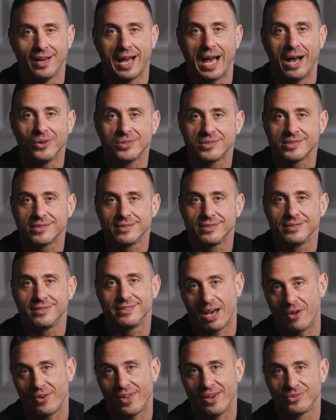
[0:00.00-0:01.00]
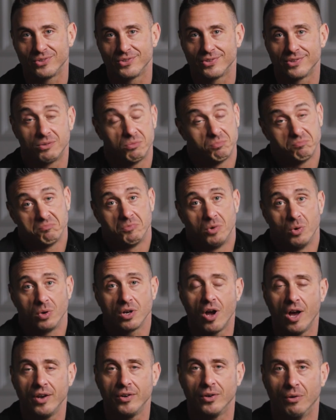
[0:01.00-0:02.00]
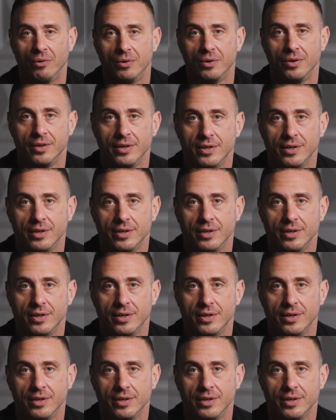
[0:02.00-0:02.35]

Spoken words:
House, townhouse, or condo?